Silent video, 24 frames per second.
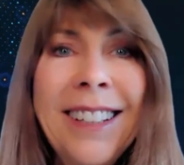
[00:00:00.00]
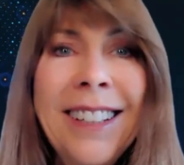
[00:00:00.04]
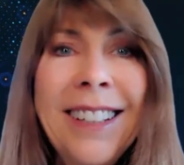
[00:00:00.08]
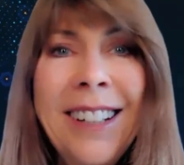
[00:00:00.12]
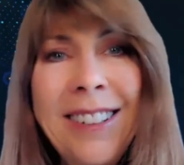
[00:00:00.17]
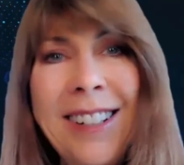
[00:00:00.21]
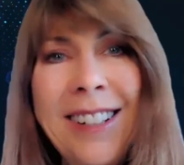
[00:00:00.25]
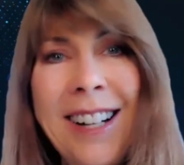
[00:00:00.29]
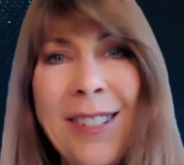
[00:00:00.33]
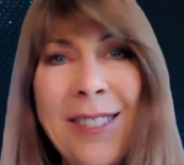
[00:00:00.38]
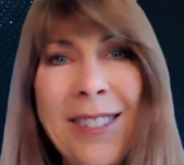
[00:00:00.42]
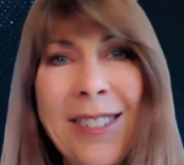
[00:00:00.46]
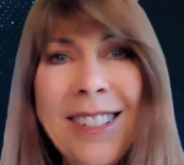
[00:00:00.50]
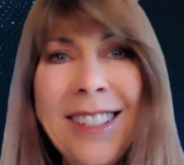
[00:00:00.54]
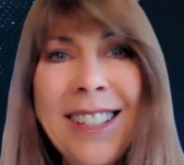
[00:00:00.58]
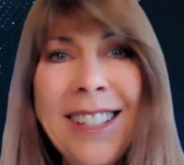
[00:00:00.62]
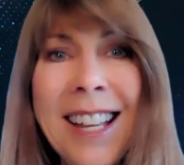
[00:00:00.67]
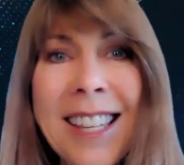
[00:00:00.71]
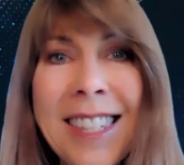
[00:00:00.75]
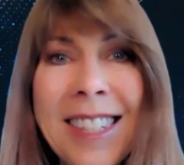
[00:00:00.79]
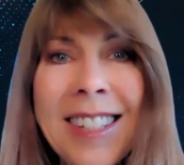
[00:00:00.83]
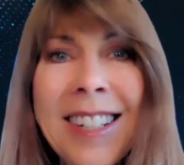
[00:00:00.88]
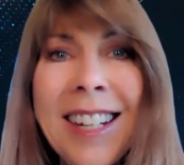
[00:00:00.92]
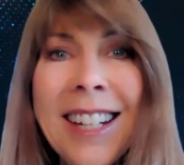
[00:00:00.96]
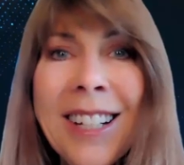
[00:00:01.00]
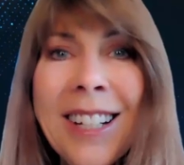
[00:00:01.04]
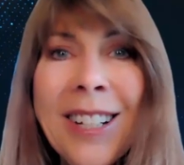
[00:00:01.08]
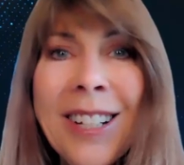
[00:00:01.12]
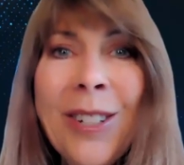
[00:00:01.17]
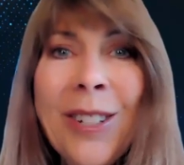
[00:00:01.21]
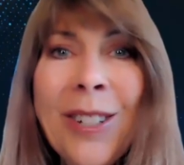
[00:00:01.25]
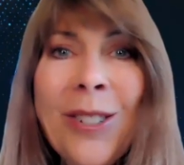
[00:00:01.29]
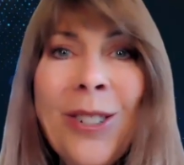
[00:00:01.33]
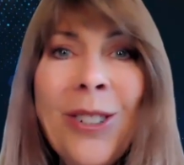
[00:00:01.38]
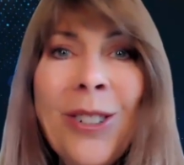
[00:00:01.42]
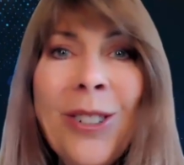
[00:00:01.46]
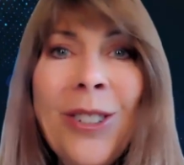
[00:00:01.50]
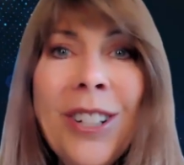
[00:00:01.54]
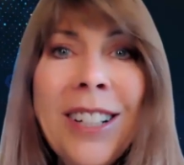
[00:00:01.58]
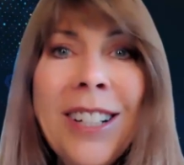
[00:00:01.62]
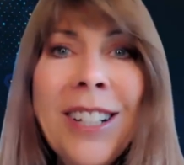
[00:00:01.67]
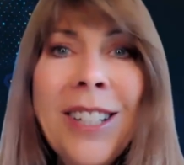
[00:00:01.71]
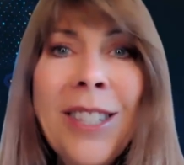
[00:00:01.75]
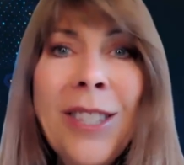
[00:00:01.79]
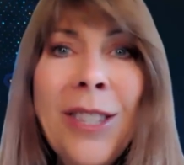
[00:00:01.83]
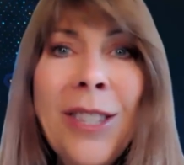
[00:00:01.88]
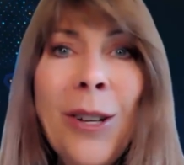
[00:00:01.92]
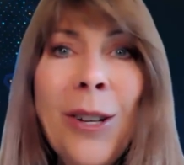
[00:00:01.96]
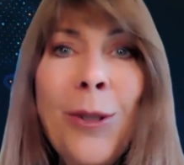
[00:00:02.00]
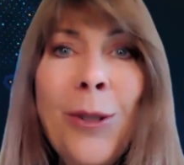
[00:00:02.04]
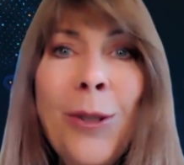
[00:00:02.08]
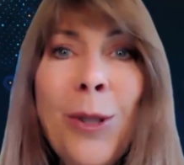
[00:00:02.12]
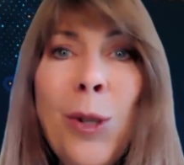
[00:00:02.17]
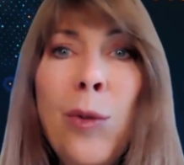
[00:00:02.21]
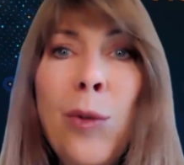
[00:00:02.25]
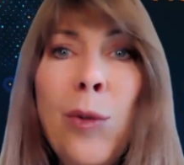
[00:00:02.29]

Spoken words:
All right, so let's take a closer look at those